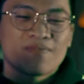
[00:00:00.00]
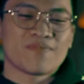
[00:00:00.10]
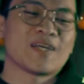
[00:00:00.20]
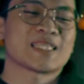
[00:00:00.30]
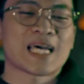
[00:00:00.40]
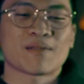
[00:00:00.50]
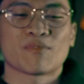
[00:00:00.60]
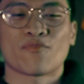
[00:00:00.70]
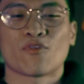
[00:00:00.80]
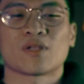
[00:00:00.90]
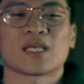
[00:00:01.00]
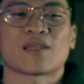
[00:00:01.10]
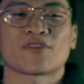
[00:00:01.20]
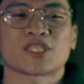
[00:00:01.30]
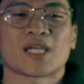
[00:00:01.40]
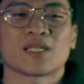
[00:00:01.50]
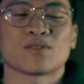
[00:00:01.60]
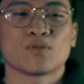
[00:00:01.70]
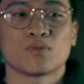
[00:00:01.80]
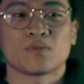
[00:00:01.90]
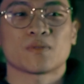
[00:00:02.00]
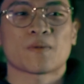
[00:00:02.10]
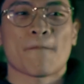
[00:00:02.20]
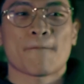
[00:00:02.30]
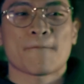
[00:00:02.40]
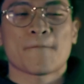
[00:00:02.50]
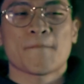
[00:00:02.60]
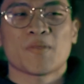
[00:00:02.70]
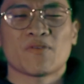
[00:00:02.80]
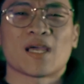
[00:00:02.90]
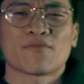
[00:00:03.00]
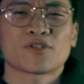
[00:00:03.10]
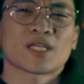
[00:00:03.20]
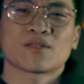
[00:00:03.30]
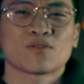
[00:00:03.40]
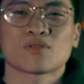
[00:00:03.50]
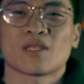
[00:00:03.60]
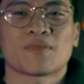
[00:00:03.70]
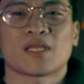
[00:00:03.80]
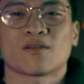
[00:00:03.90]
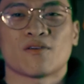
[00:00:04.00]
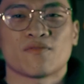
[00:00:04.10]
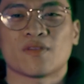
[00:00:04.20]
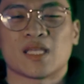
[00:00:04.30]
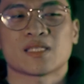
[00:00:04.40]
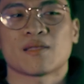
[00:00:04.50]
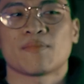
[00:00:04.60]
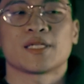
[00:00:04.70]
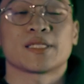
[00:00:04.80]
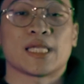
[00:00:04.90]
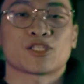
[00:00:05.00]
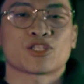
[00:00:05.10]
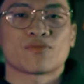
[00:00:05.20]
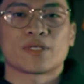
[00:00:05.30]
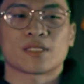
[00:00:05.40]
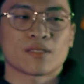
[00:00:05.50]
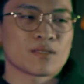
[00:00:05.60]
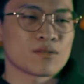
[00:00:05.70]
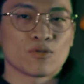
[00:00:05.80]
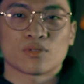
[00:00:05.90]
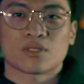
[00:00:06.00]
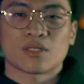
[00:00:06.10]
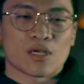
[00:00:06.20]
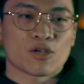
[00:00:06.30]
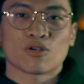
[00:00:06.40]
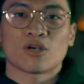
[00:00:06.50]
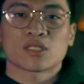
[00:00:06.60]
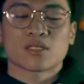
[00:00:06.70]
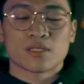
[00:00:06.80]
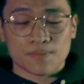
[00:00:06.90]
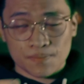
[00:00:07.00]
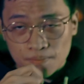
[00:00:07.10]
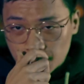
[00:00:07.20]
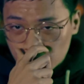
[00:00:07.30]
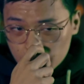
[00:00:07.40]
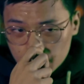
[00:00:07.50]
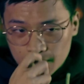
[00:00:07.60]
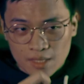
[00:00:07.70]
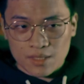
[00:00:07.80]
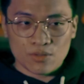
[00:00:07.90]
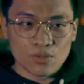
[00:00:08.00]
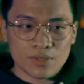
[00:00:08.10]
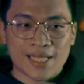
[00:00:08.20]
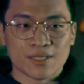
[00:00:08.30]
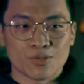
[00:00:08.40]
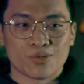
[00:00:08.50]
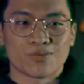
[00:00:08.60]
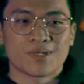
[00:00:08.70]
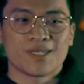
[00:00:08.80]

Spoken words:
felt that before, like if you're trying to do something of a similar nature where it goes across, you do tend to